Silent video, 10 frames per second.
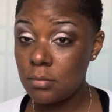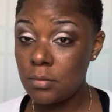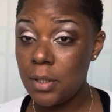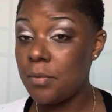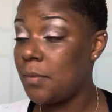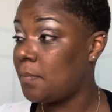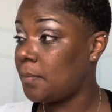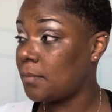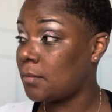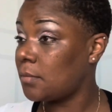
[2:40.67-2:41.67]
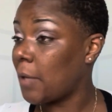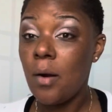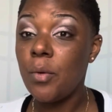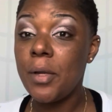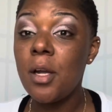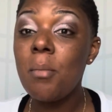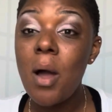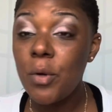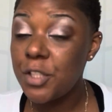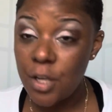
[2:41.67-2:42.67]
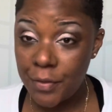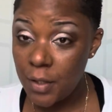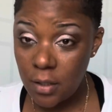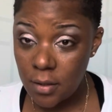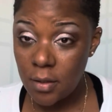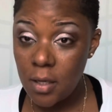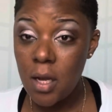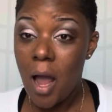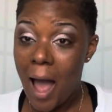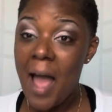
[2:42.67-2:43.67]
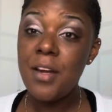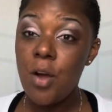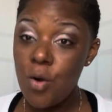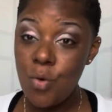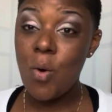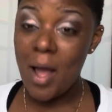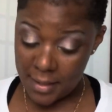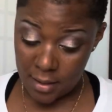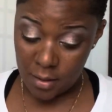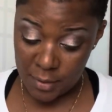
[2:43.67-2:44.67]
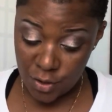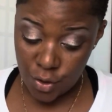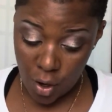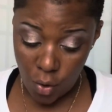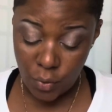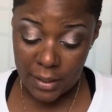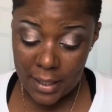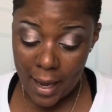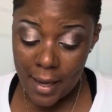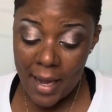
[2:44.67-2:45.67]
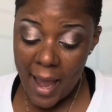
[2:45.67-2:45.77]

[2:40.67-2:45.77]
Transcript: give a i don't care about what y'all thinking I know who I am and you're owning that.